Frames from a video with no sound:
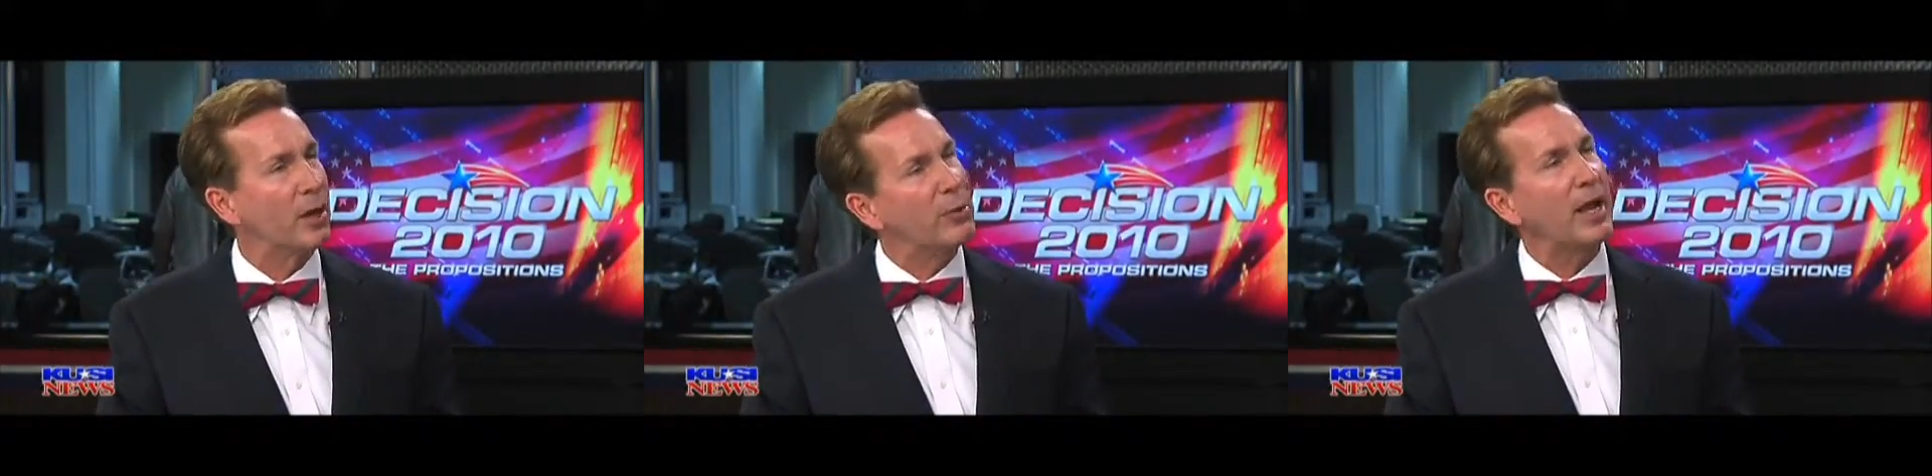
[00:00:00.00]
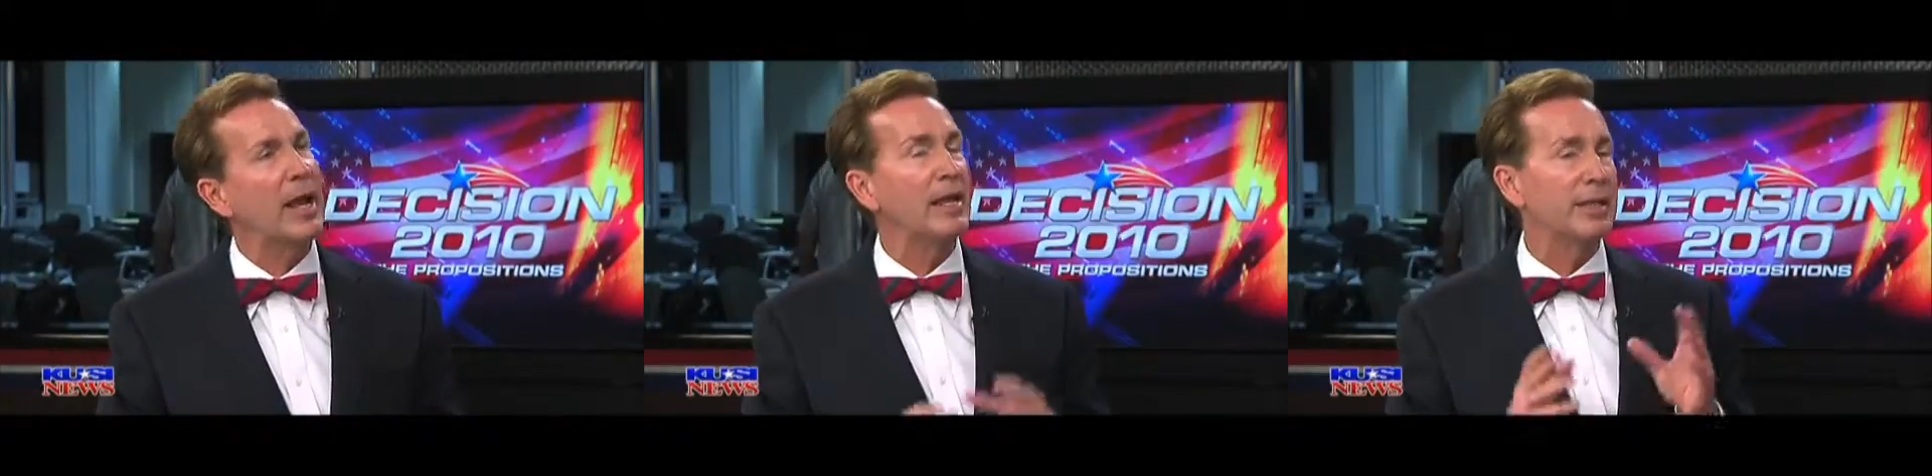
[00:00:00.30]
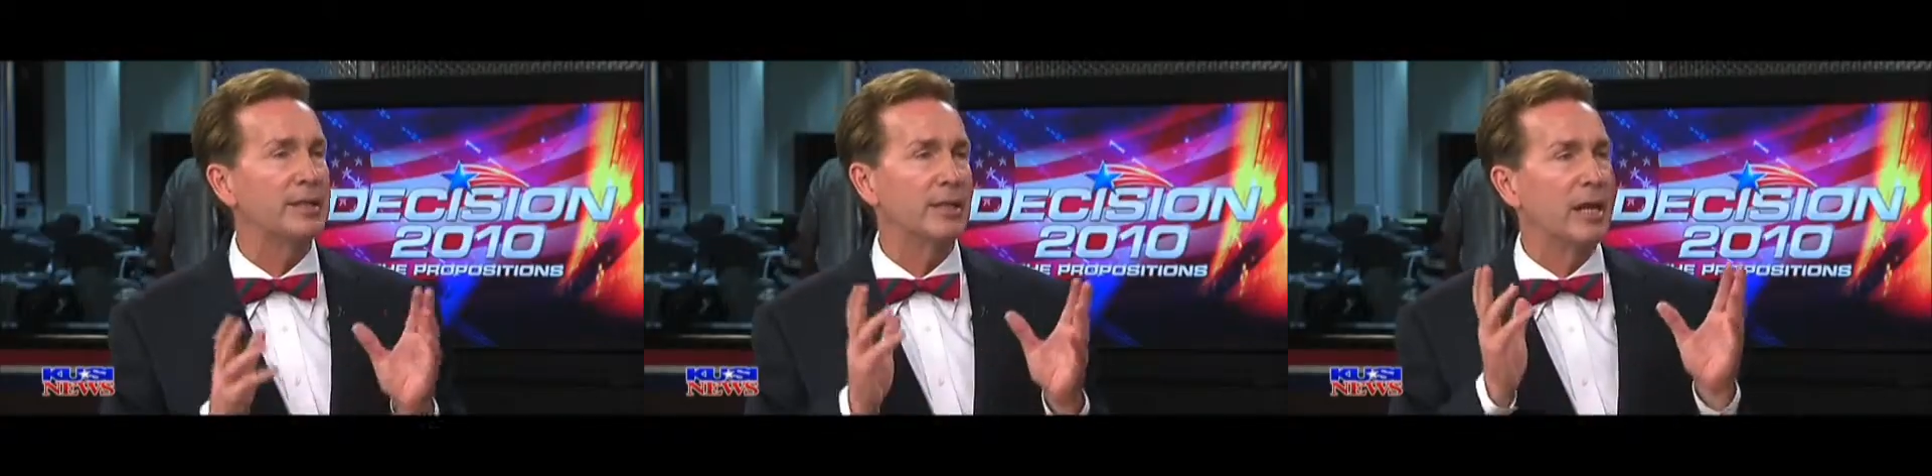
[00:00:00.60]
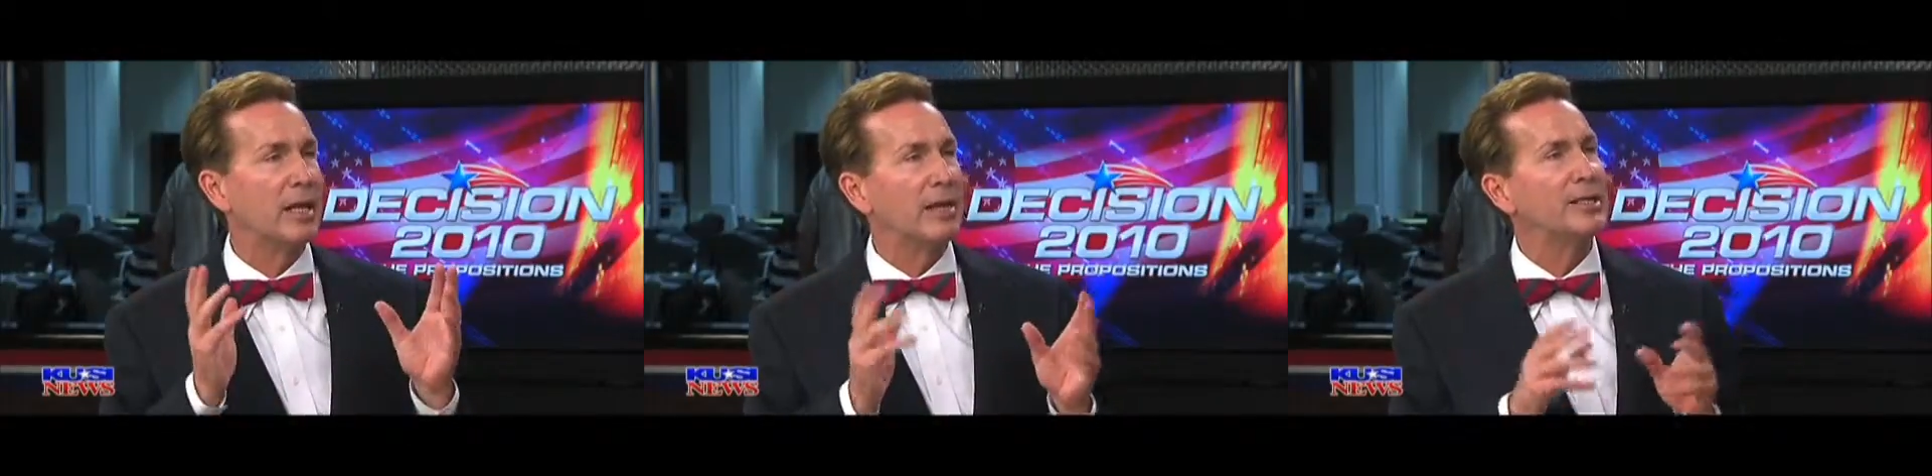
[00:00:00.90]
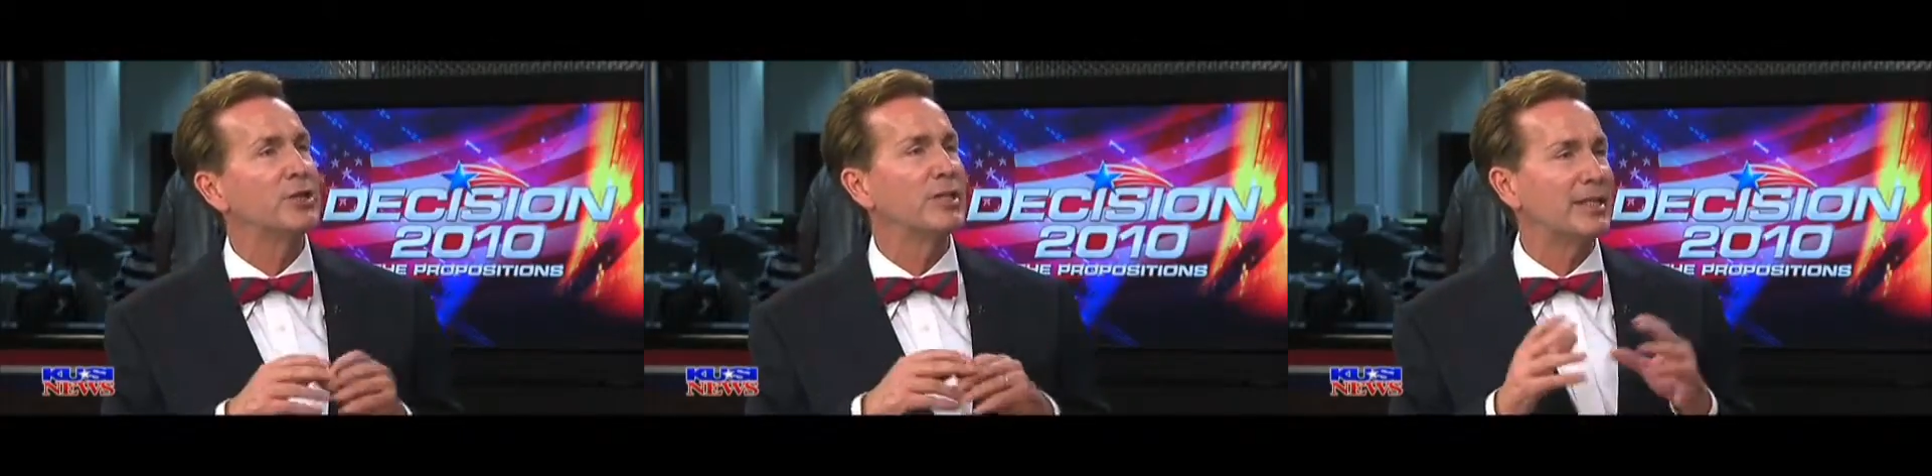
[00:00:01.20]
Okay, let's
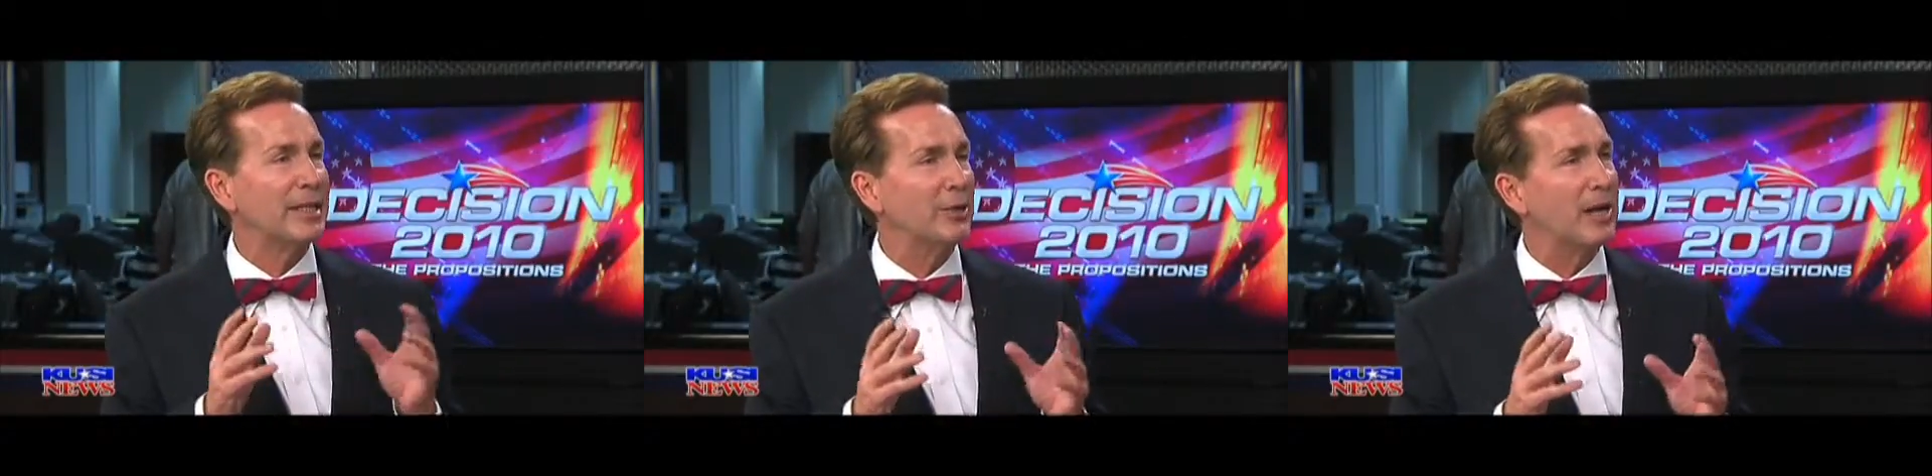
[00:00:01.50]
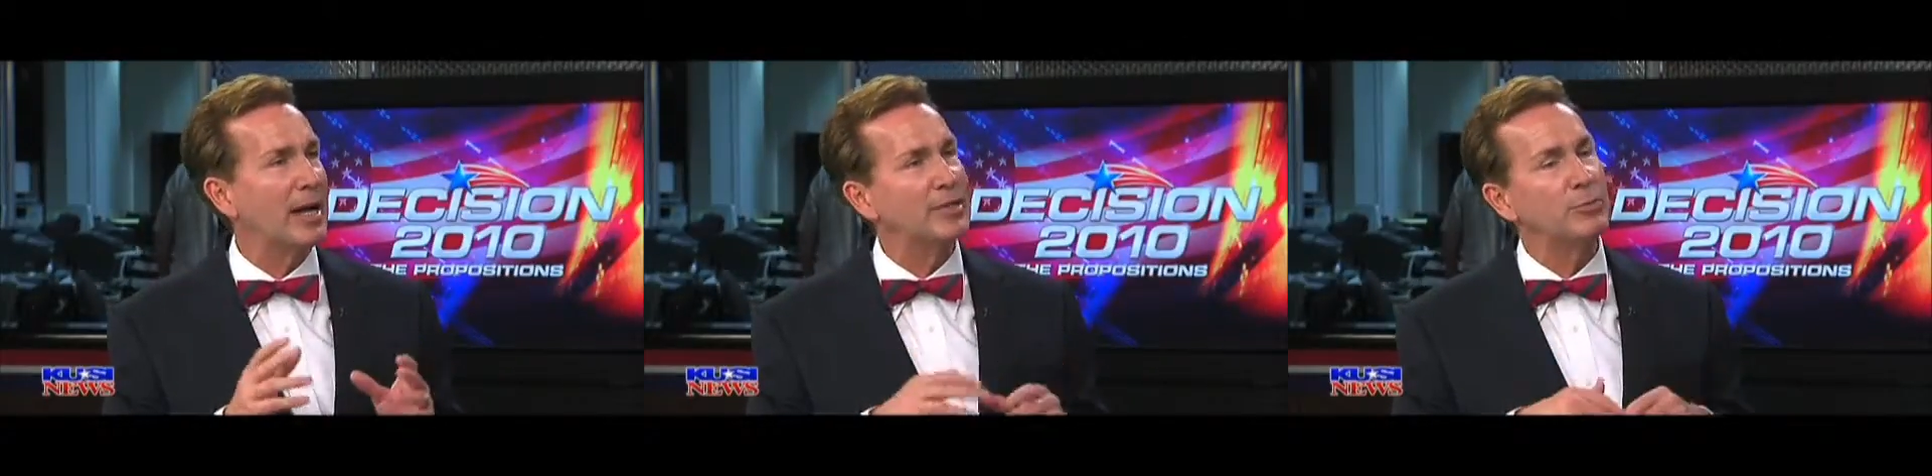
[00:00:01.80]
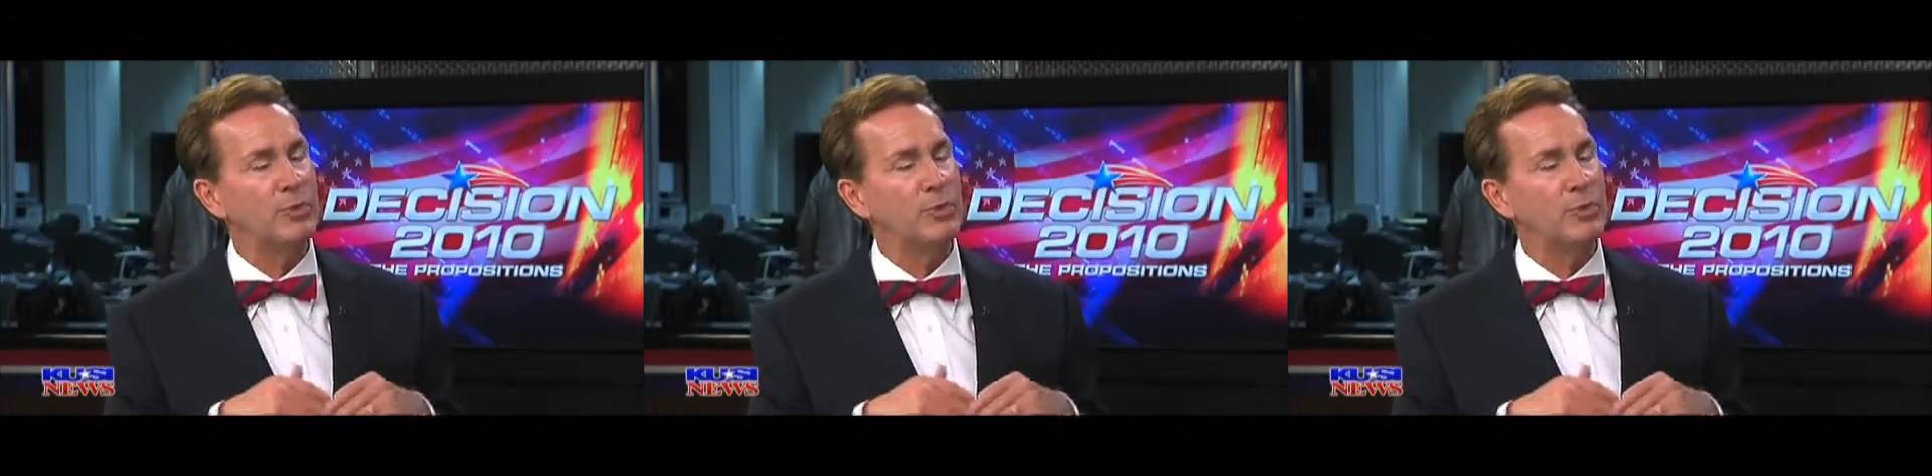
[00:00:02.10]
just legalize it.